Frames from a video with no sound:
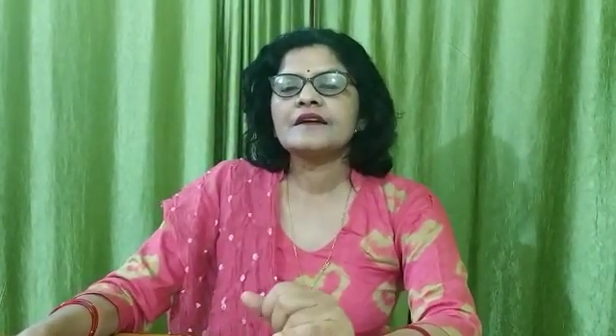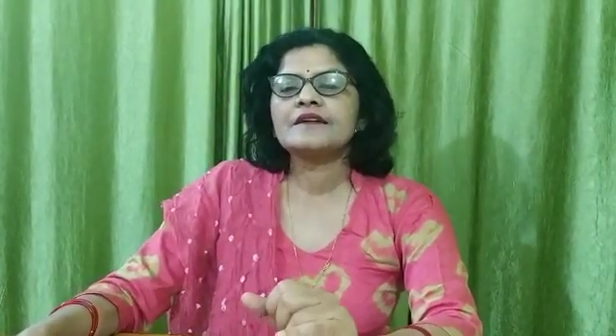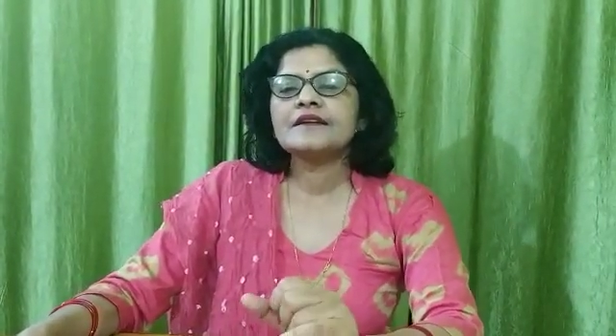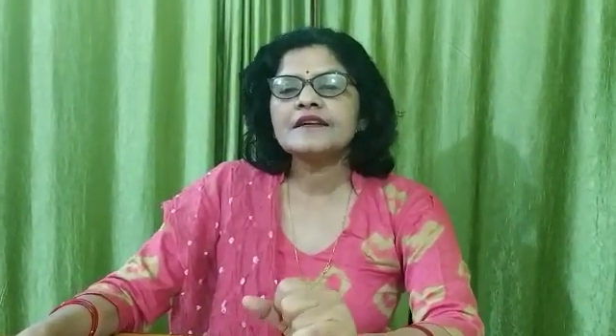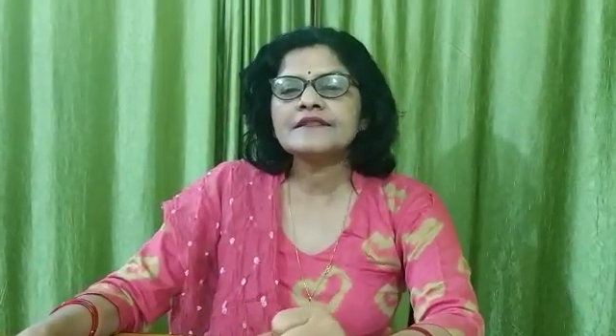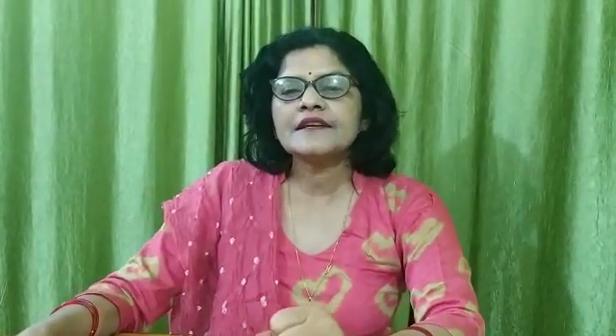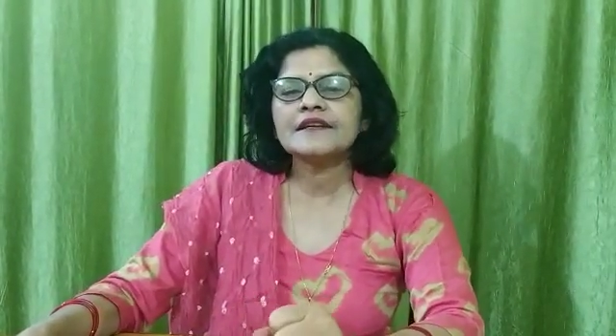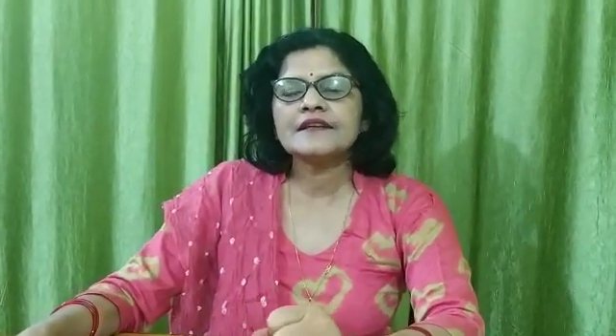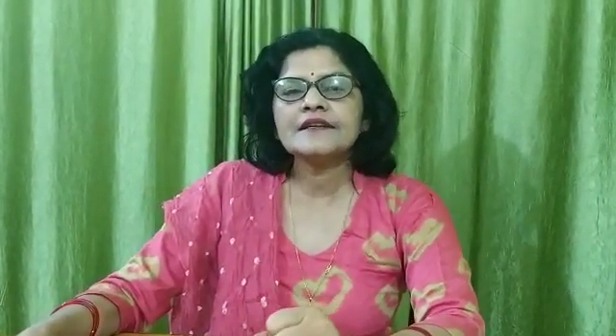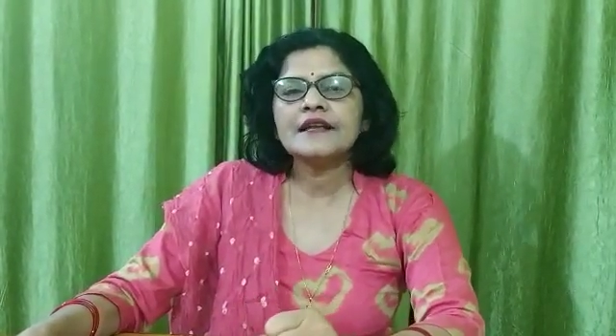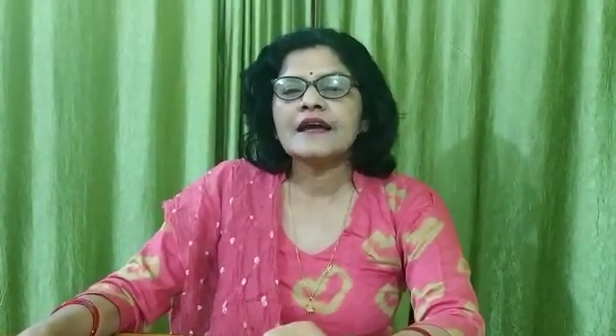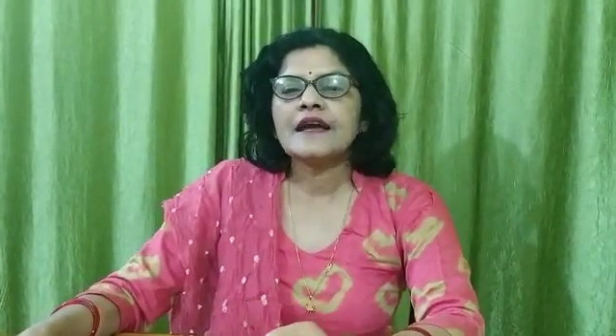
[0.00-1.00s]

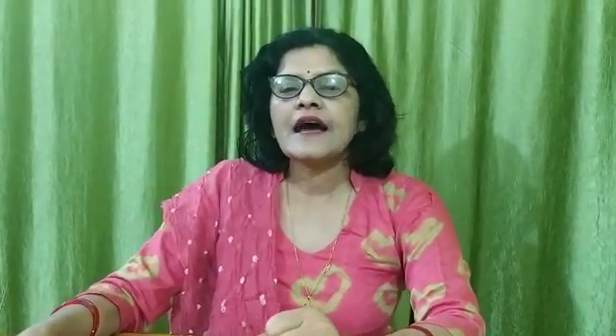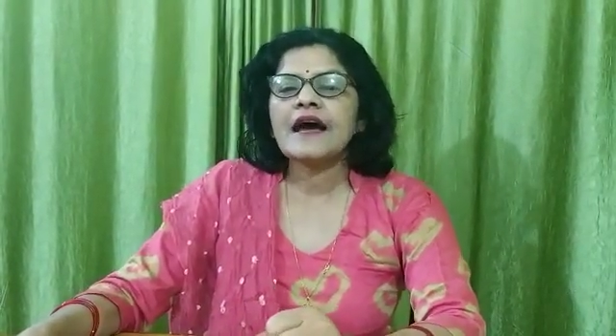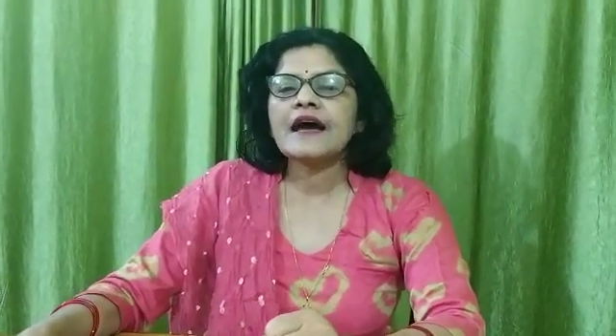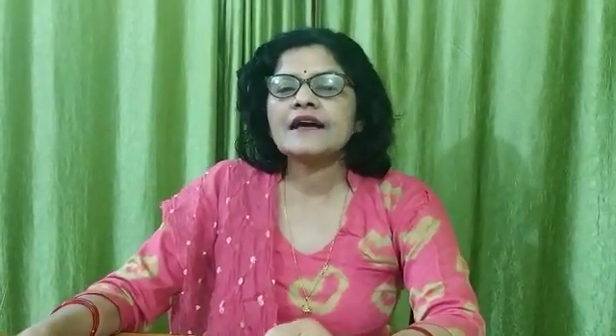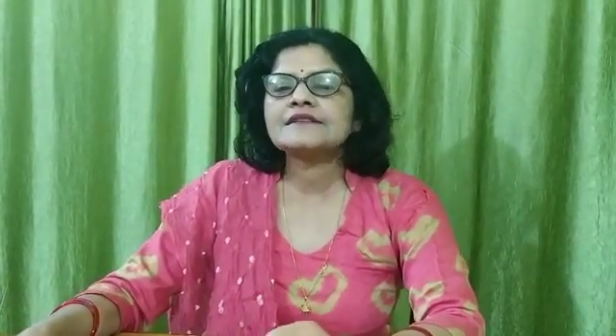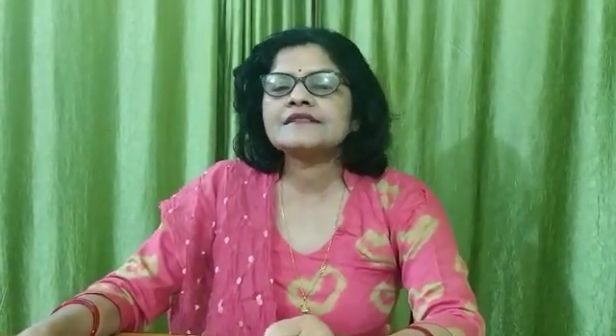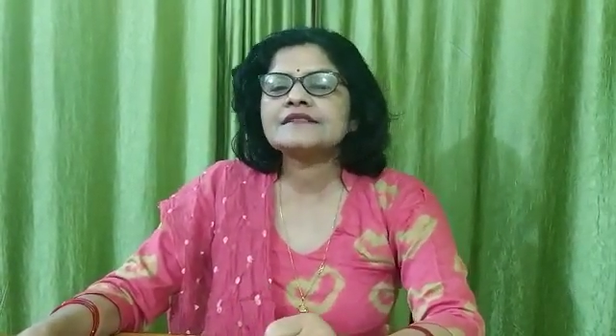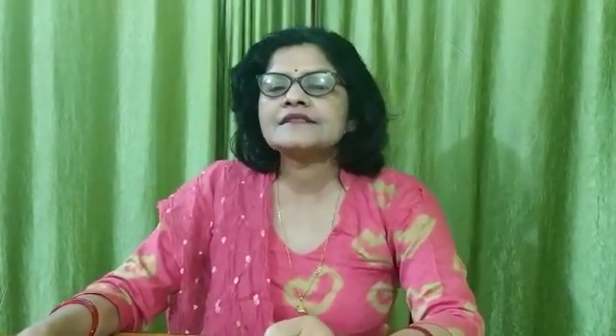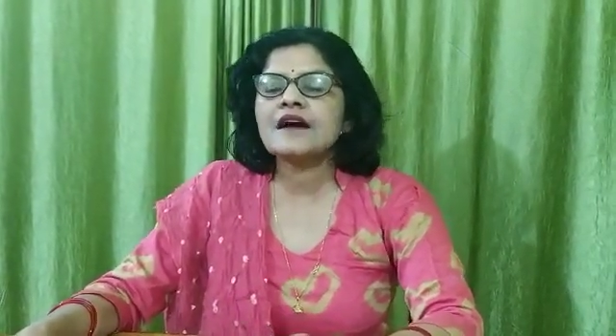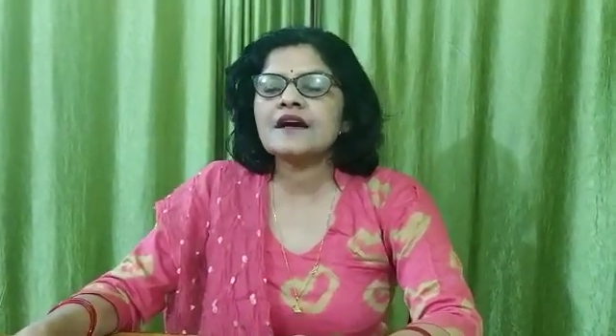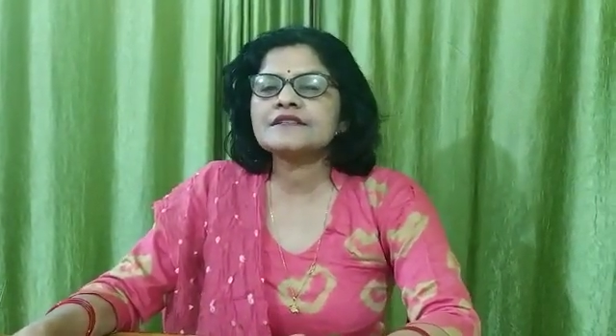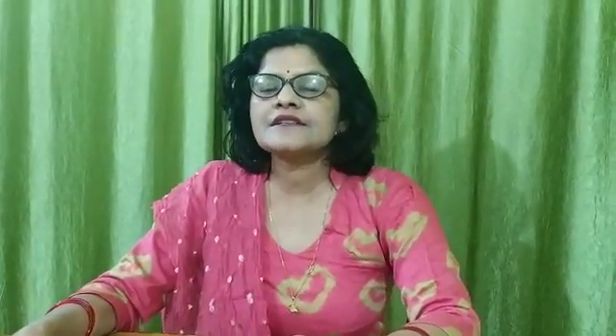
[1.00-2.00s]
Nitin has
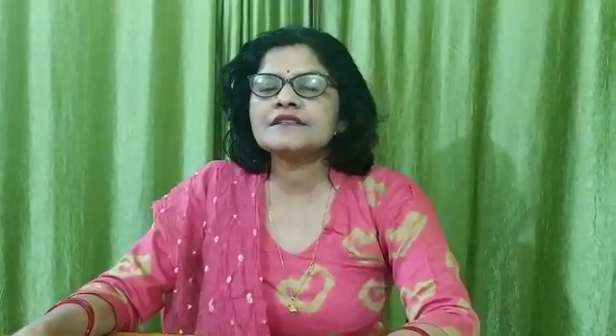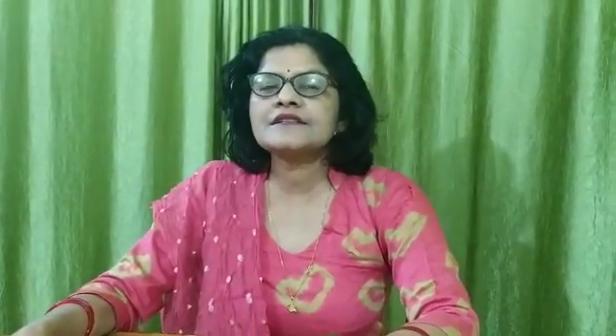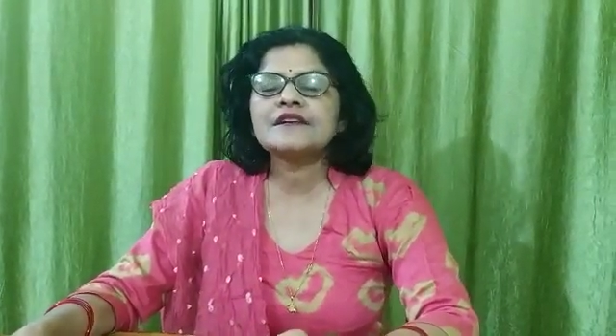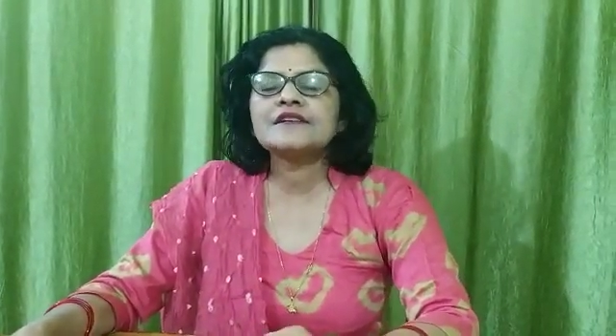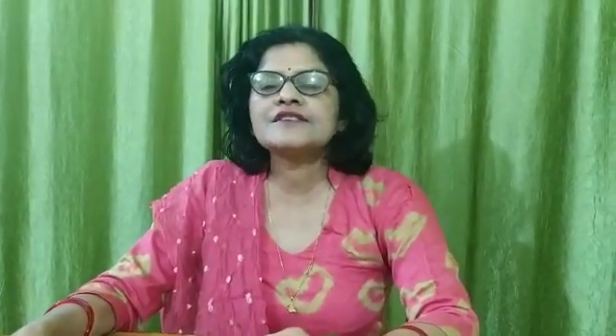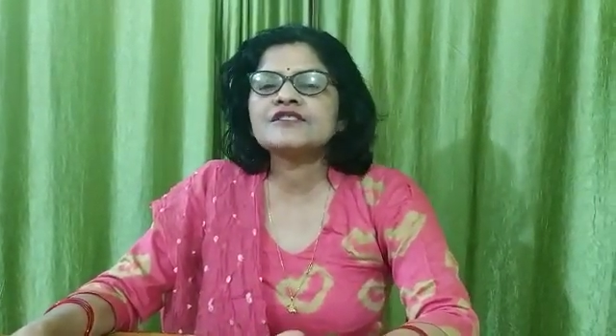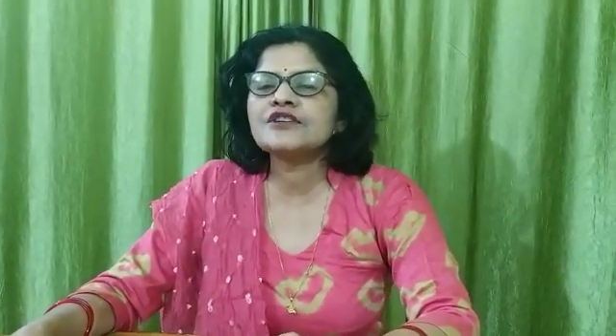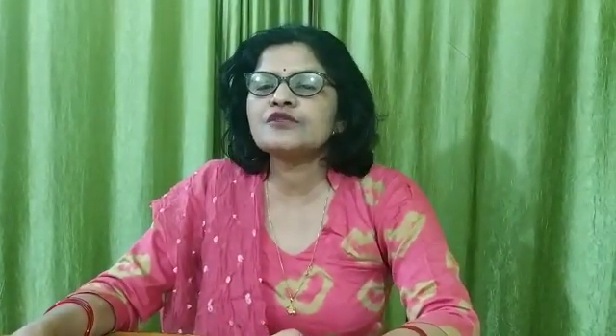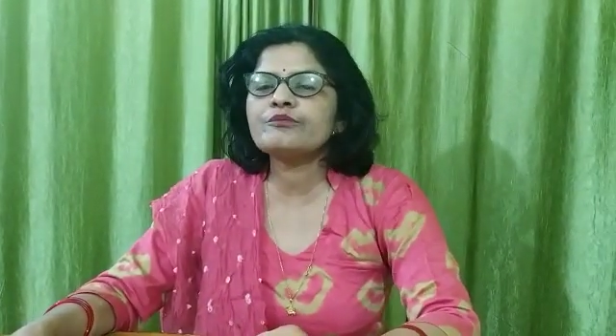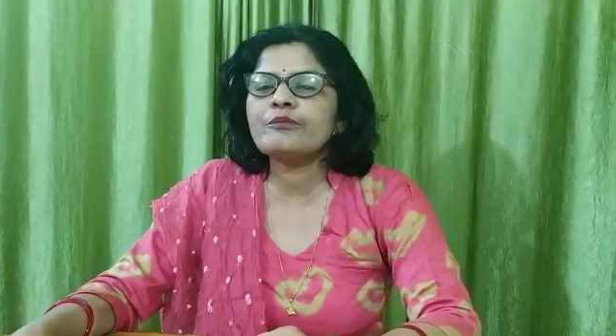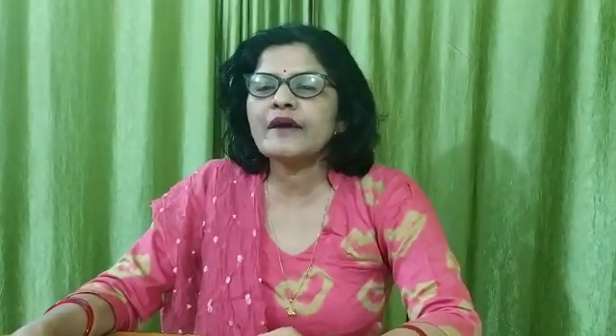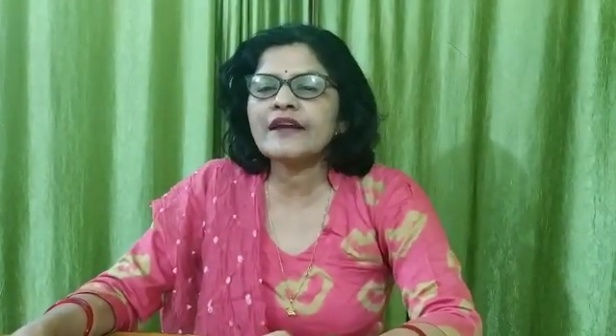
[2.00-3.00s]
started his
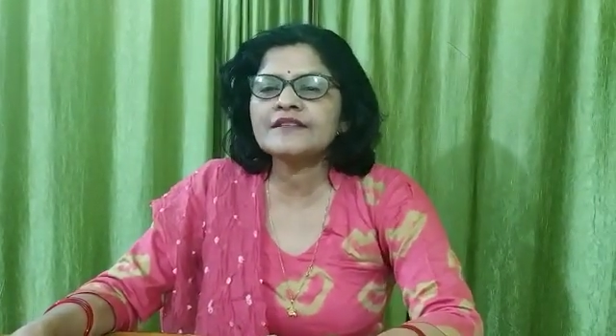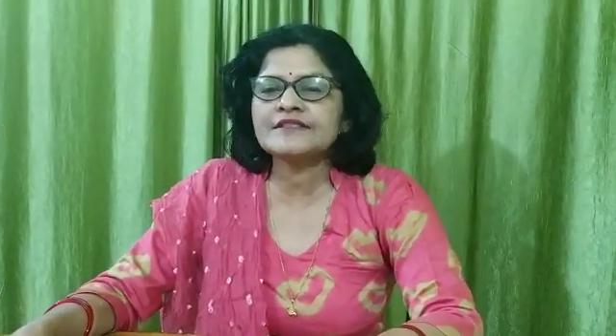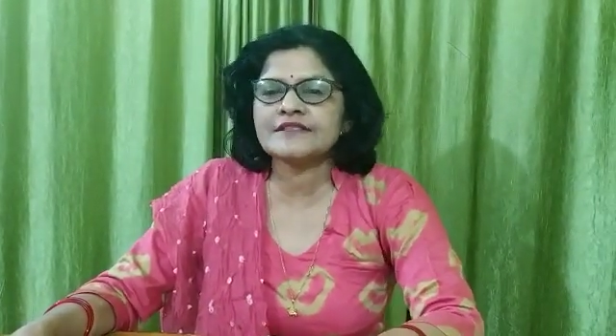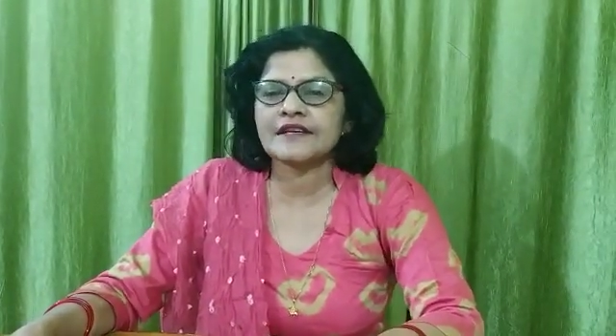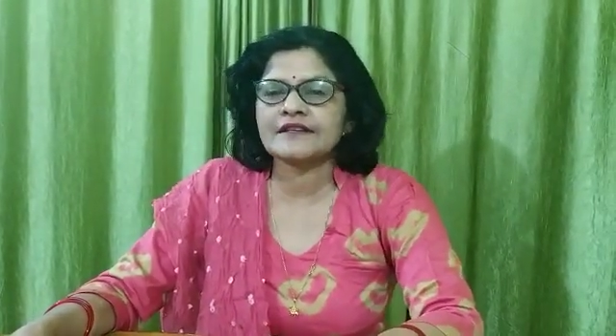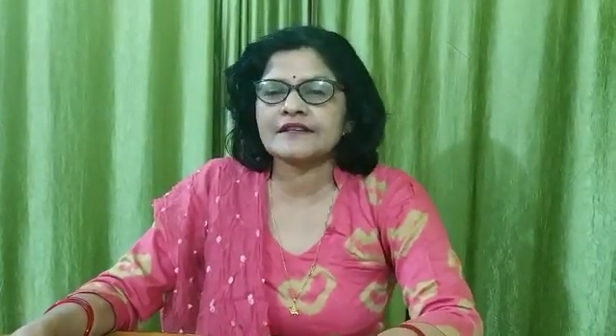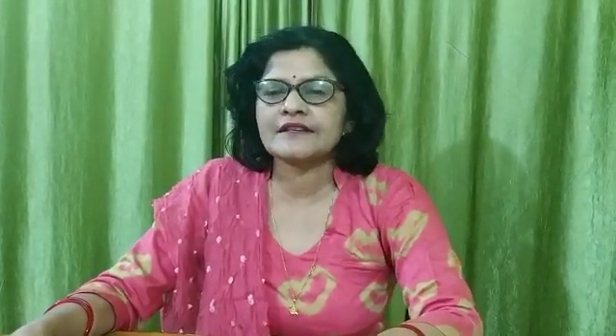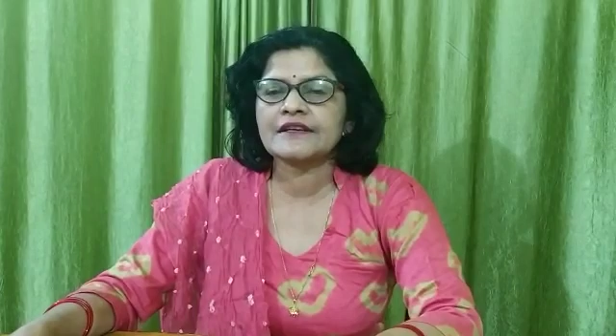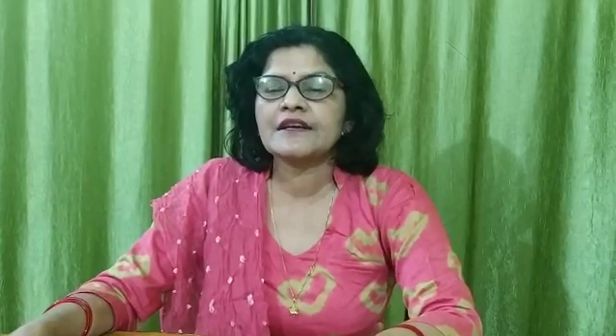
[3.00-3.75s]
new painting.